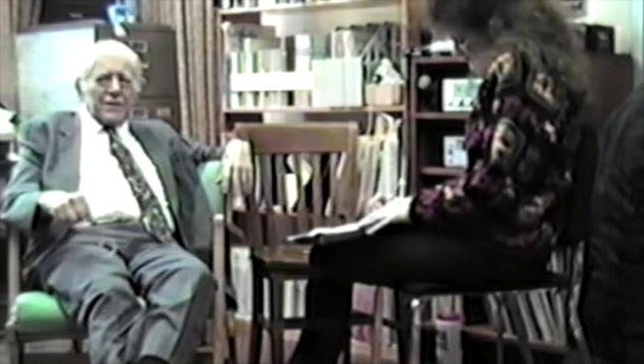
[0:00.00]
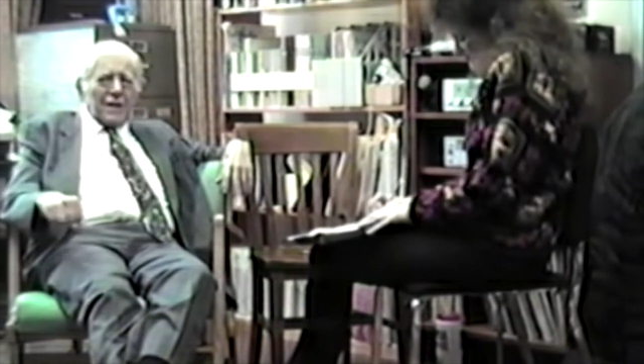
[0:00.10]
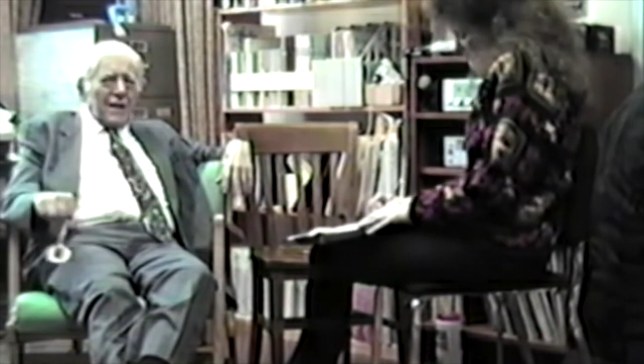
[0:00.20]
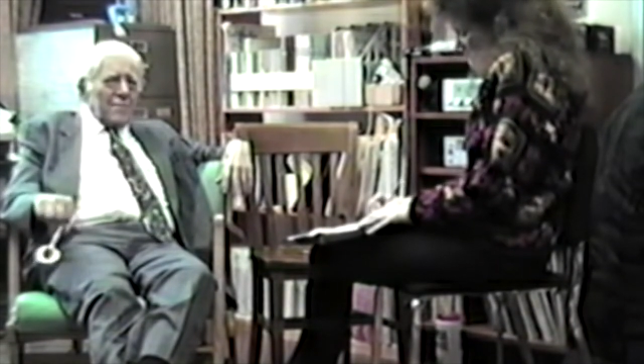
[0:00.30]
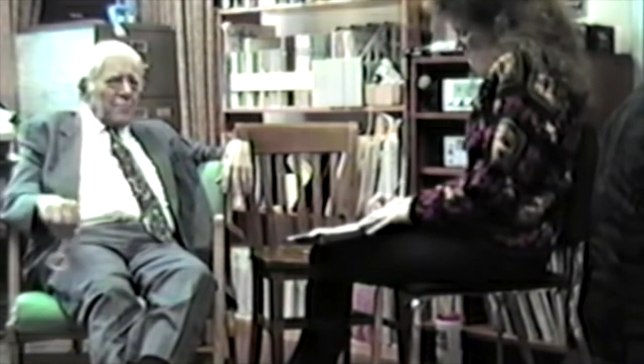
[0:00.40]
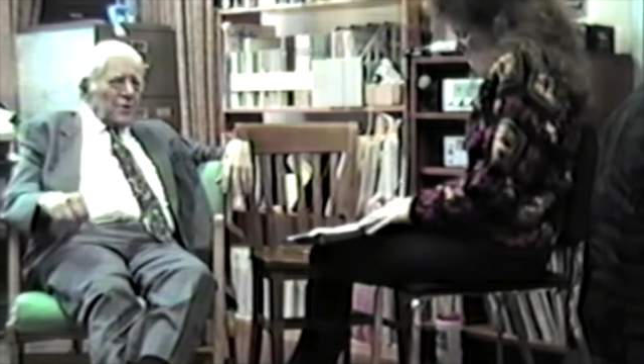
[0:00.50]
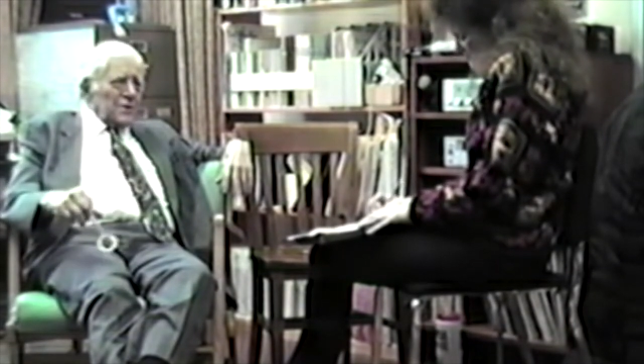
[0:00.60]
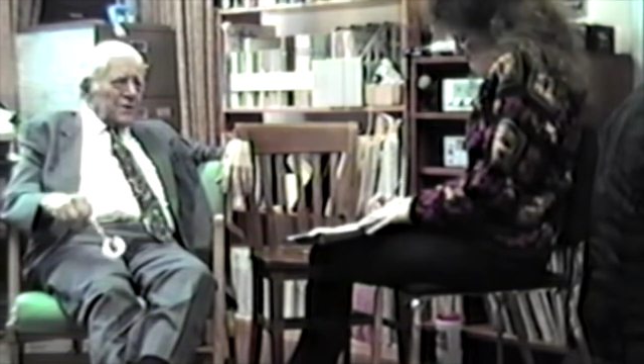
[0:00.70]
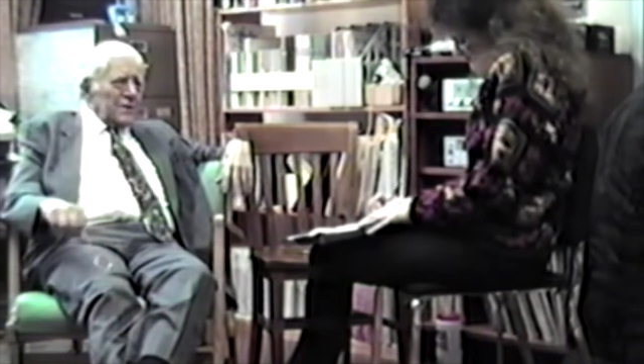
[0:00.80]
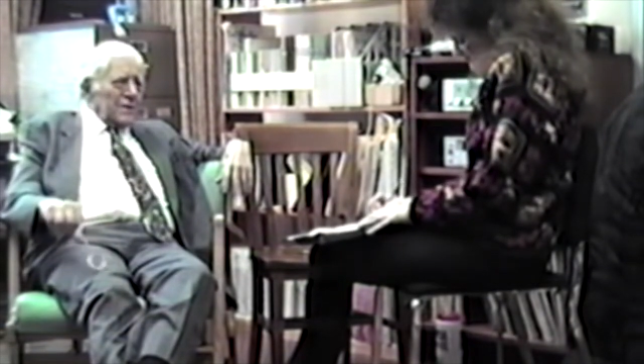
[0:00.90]
shy
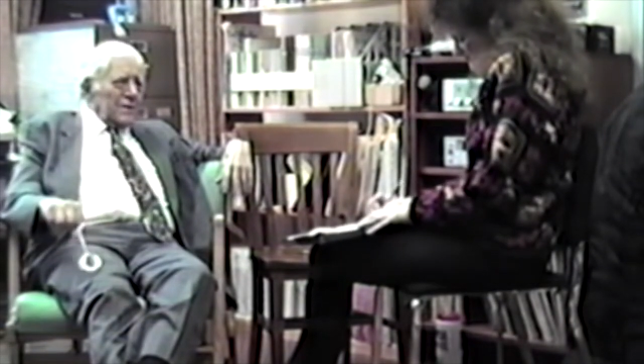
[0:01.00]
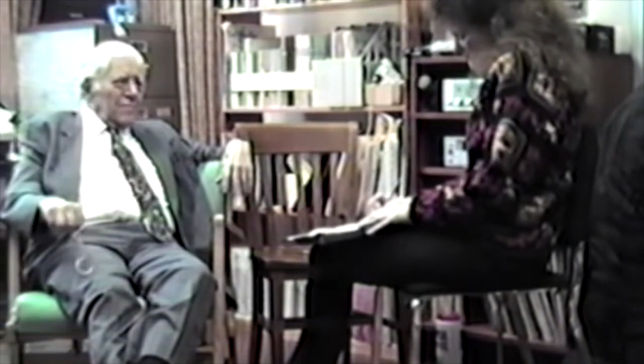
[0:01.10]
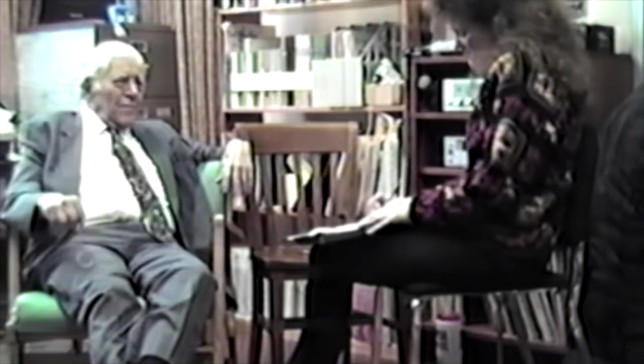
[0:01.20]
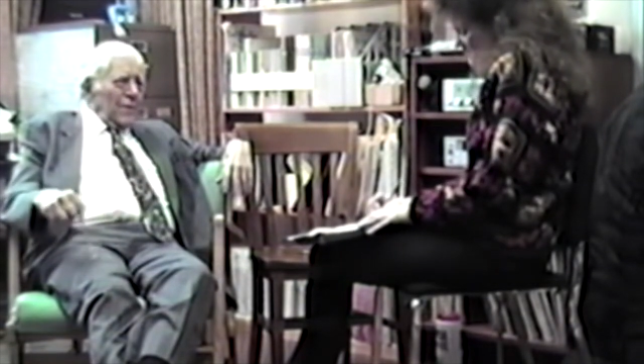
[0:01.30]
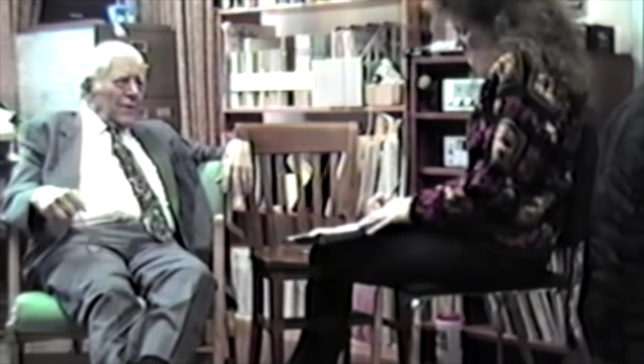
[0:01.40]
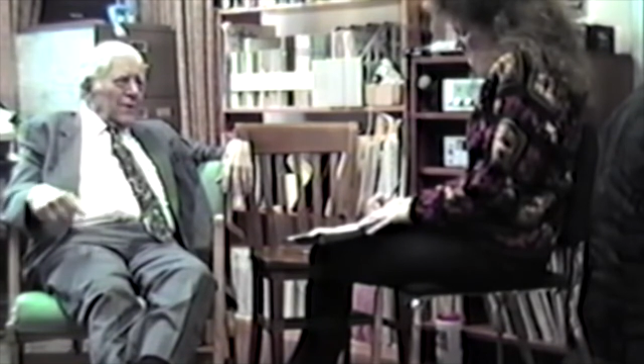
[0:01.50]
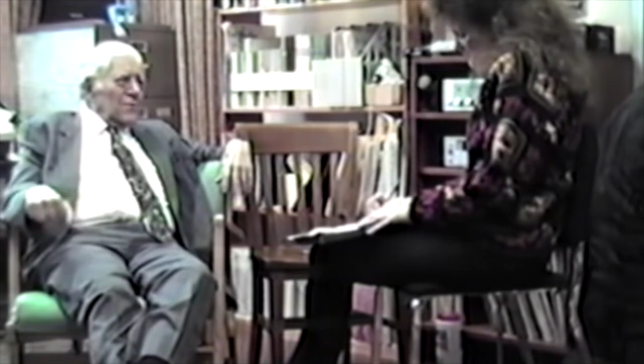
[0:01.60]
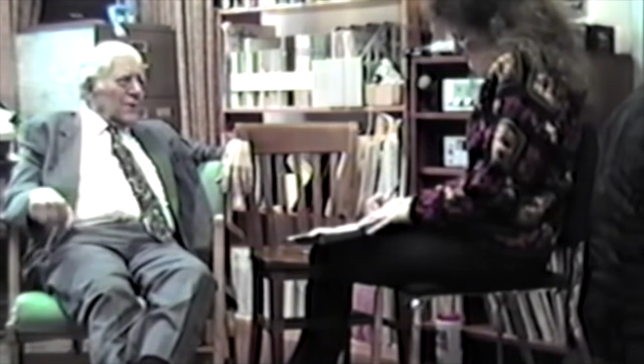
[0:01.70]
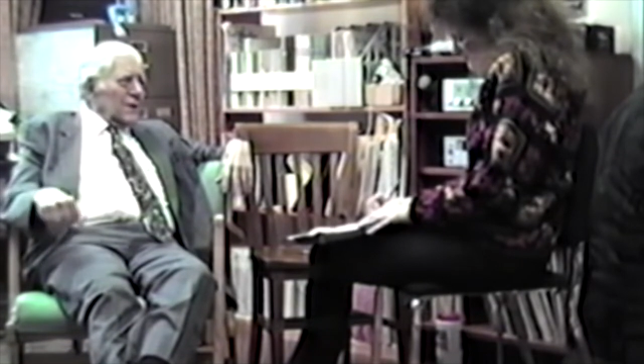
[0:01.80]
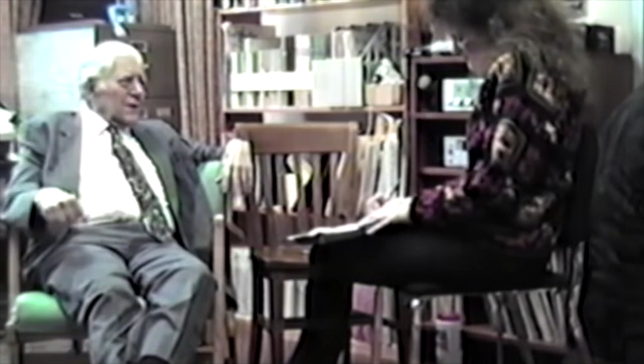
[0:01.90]
person. They
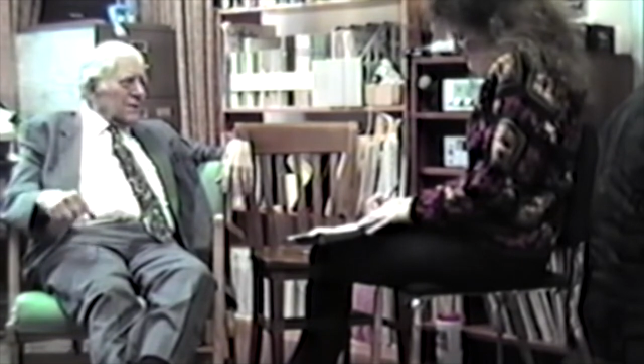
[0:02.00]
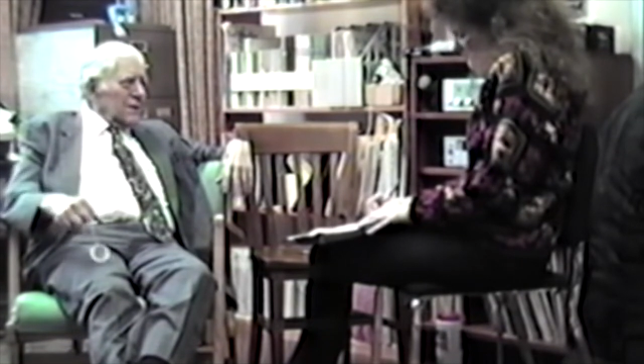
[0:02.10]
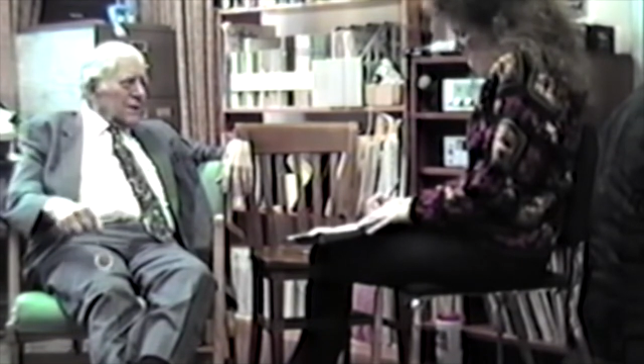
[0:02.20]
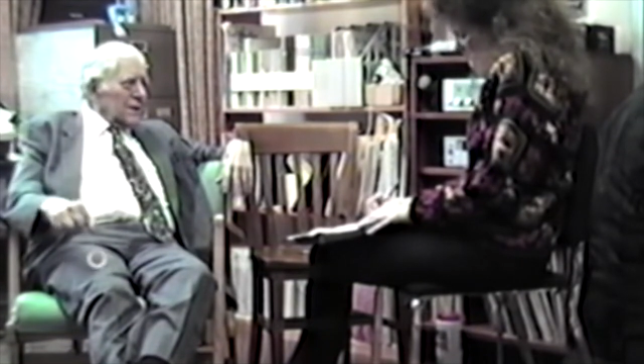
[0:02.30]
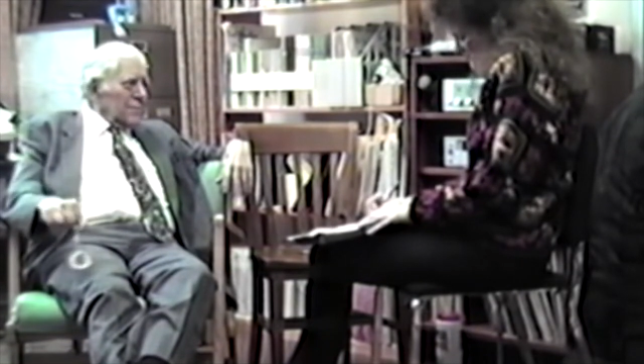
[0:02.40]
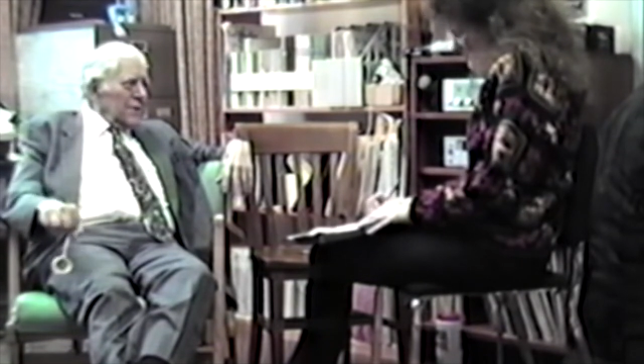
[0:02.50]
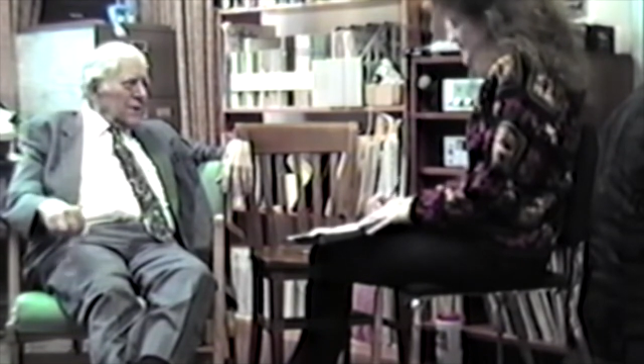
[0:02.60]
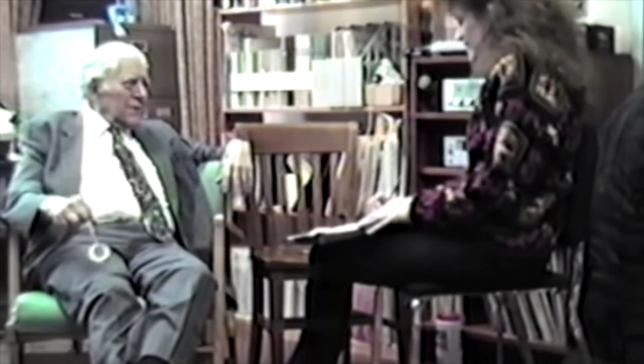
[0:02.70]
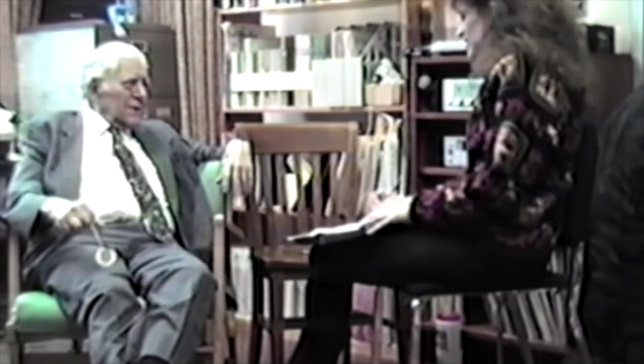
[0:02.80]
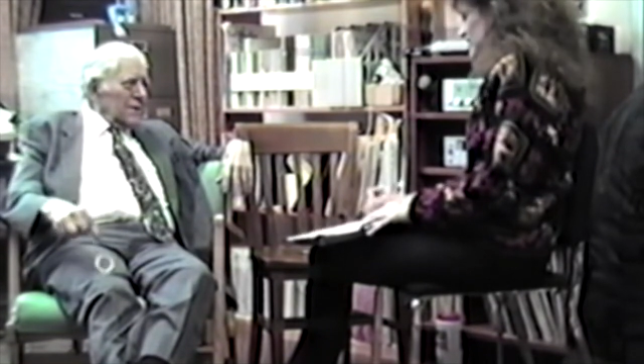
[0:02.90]
don't want to talk up. They
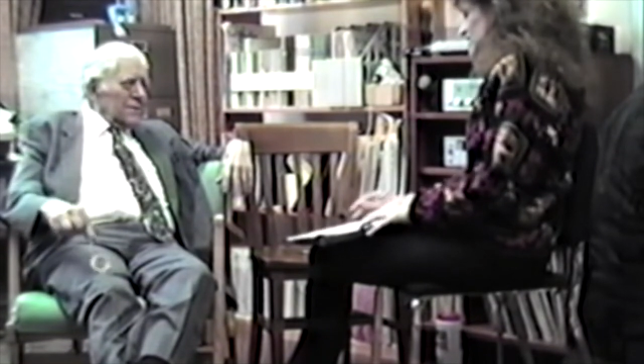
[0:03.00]
don't want to